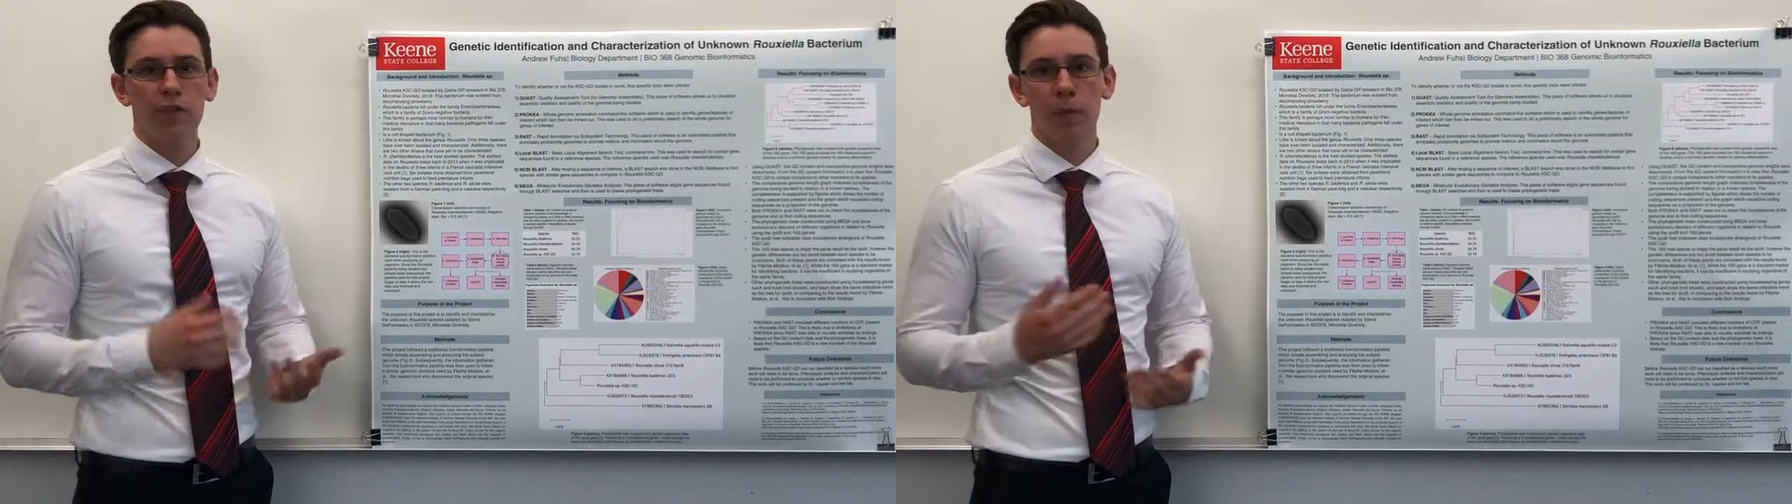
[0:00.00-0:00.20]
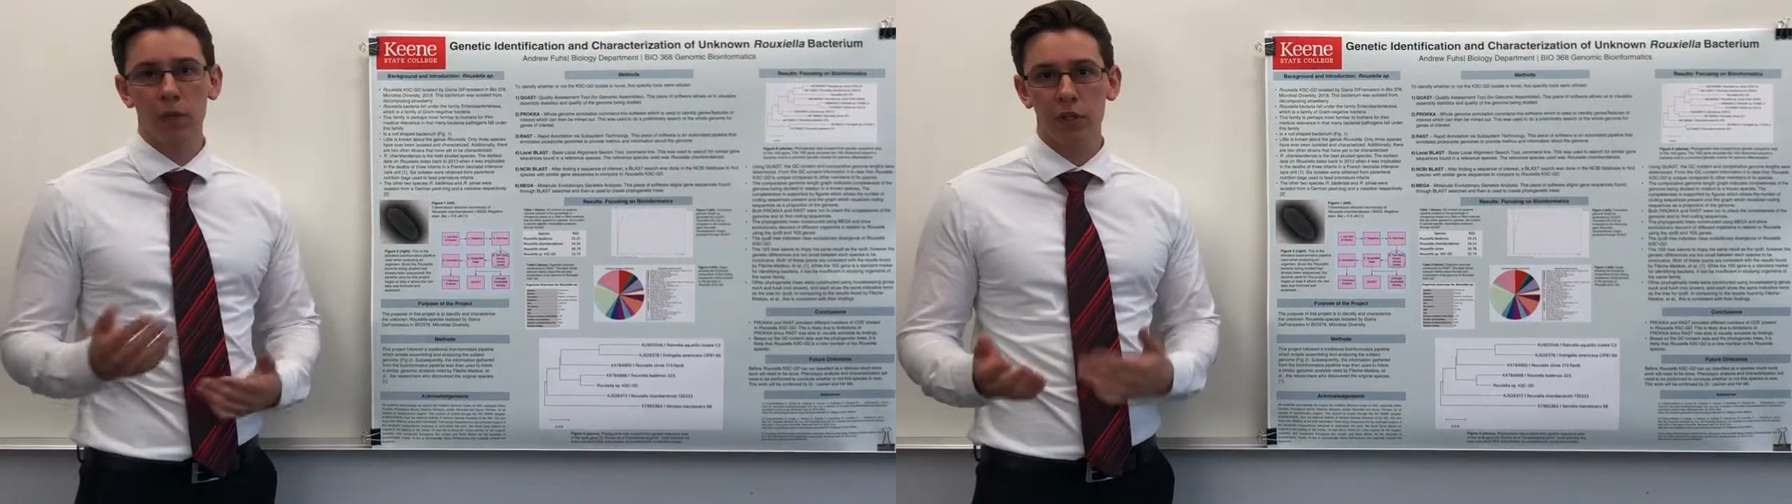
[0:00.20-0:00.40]

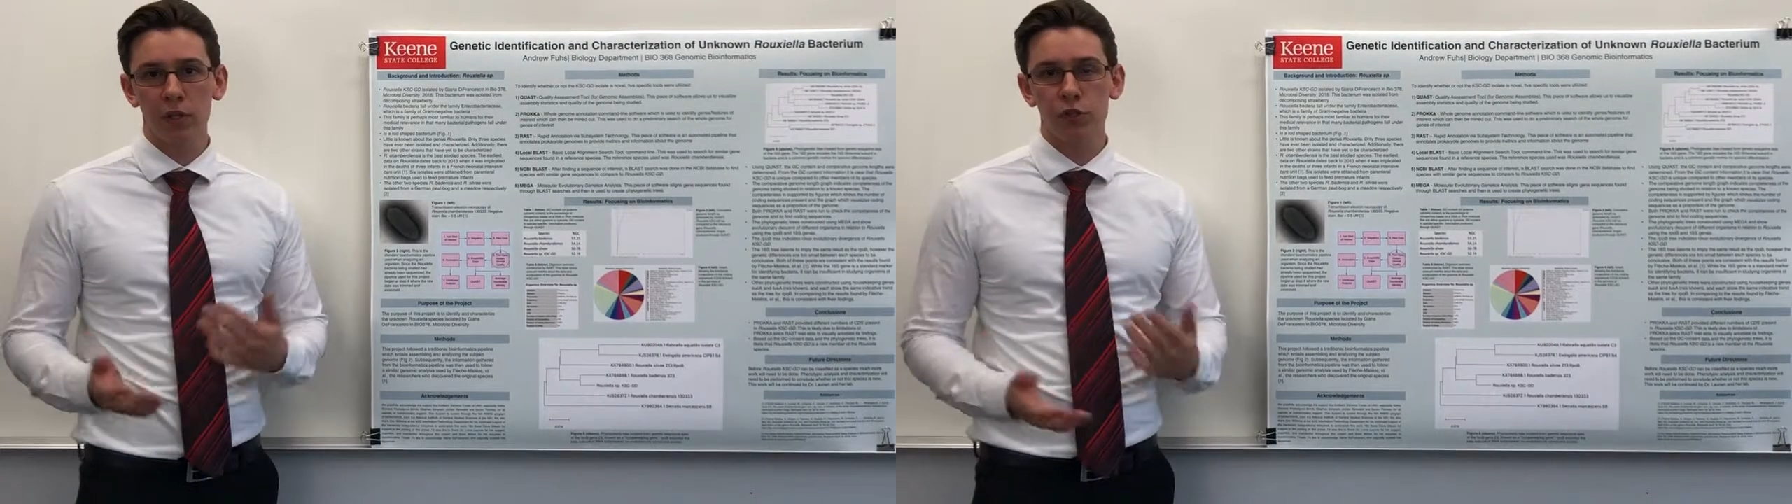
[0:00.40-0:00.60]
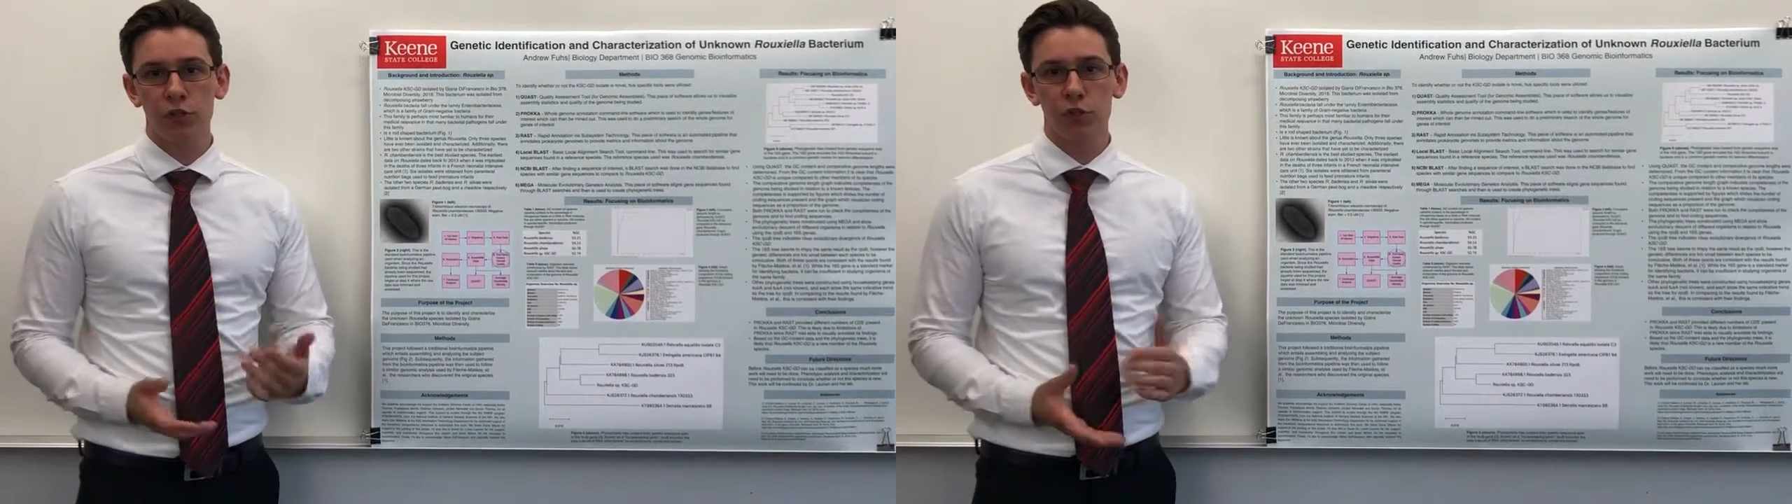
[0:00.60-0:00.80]

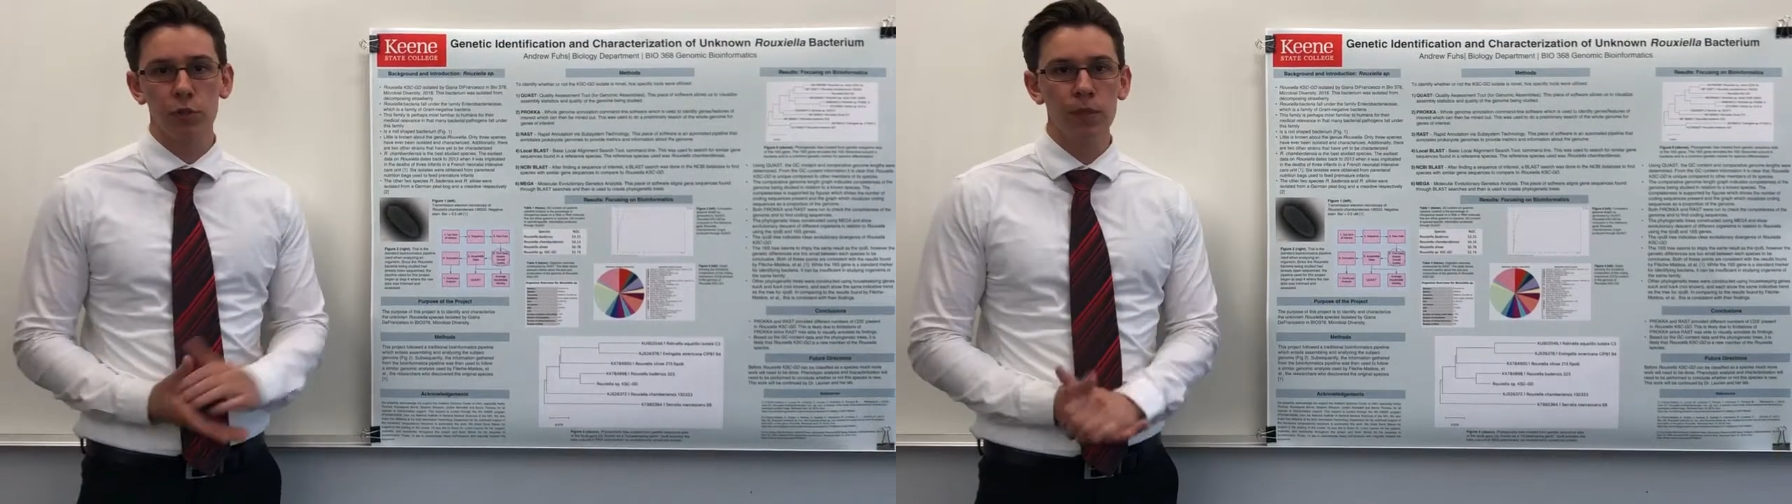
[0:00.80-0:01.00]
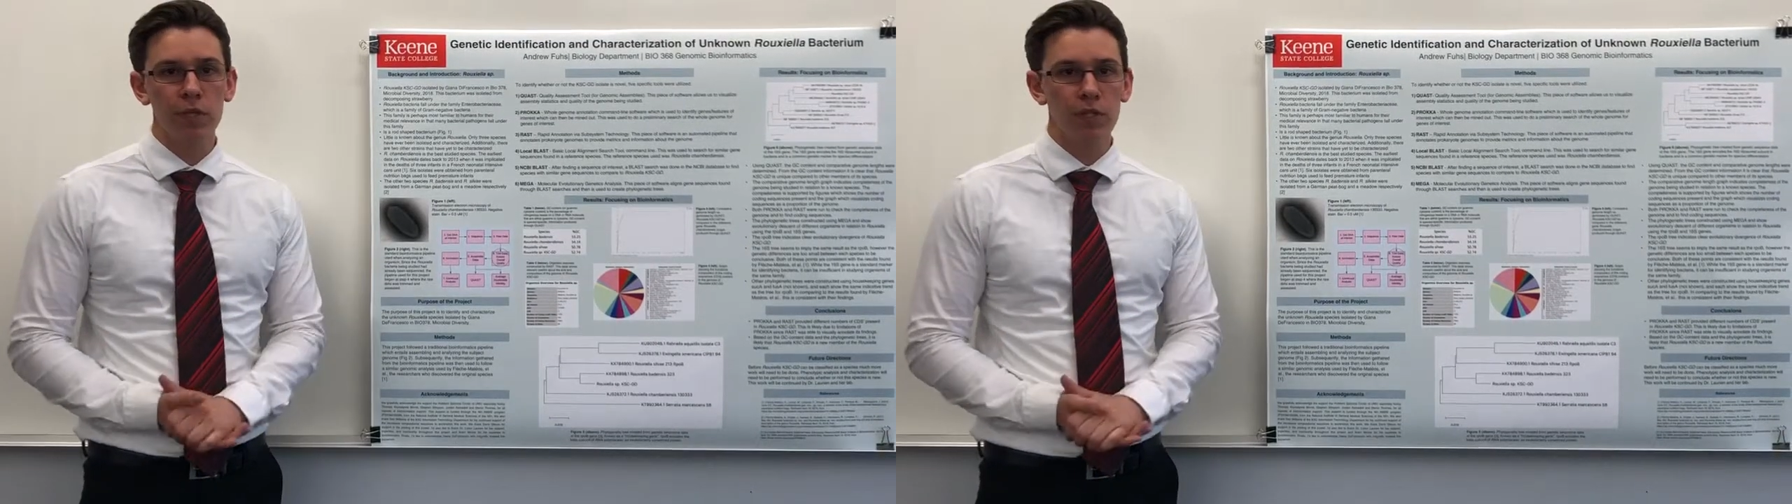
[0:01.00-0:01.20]
familiar to
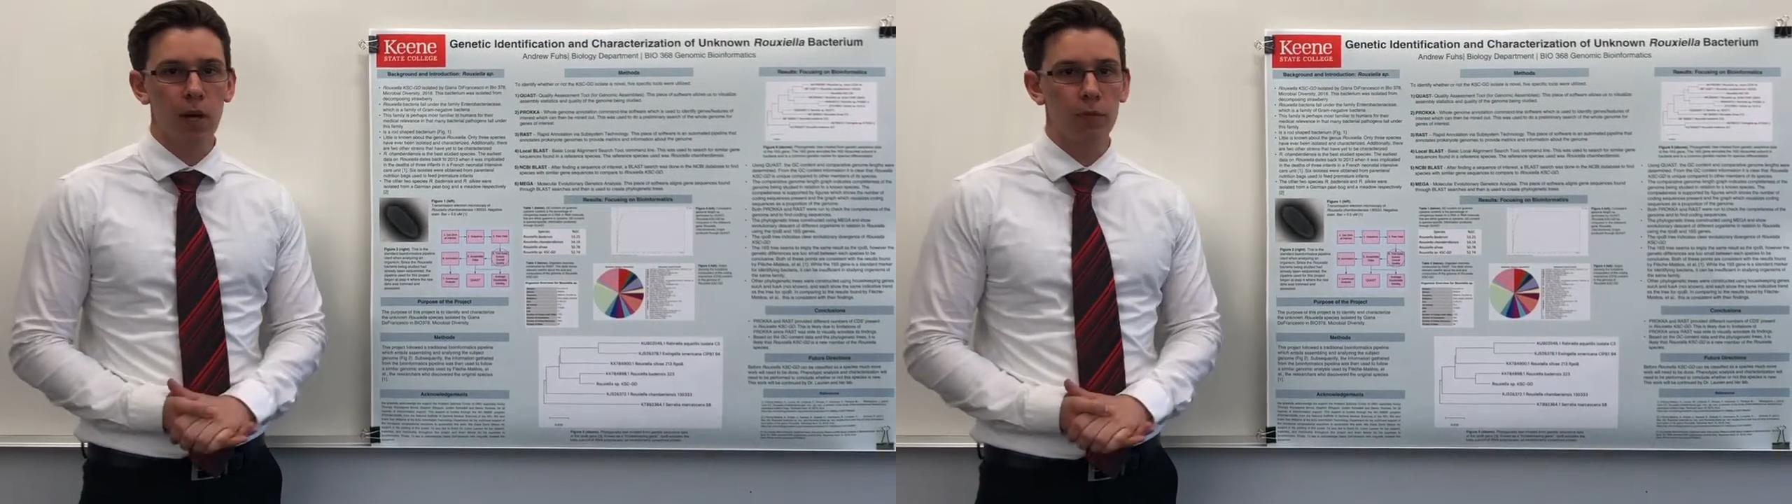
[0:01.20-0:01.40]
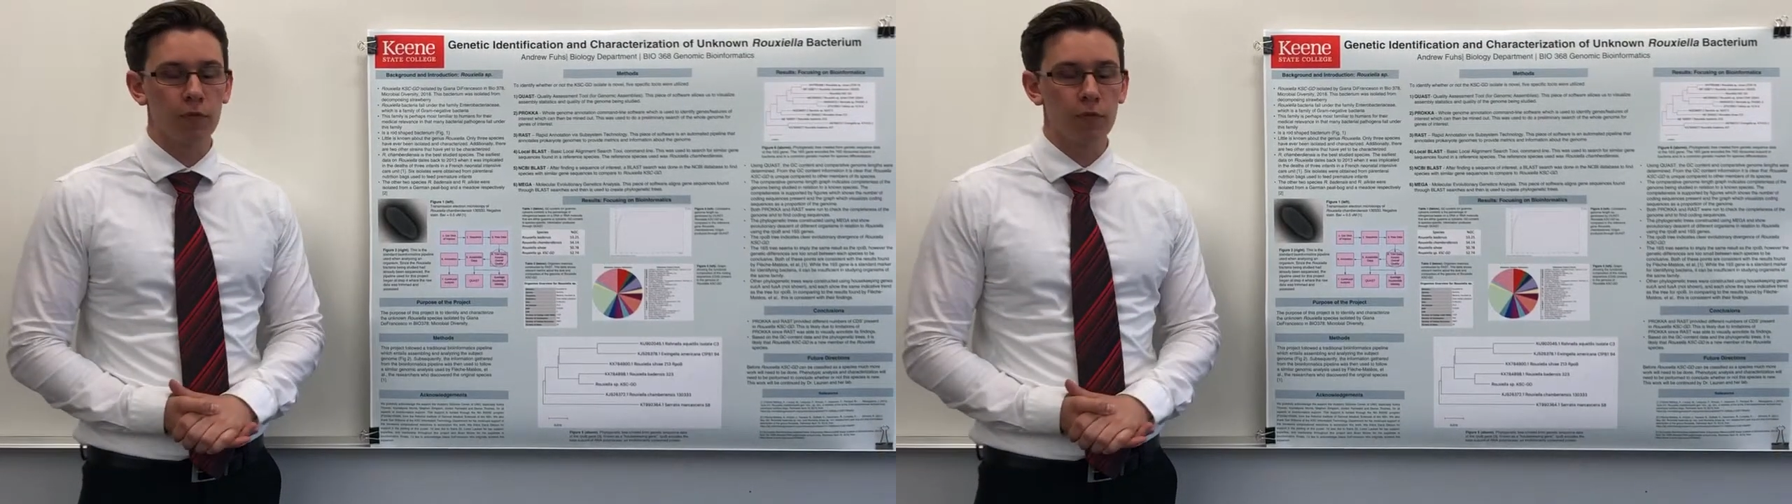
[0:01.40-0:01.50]
humans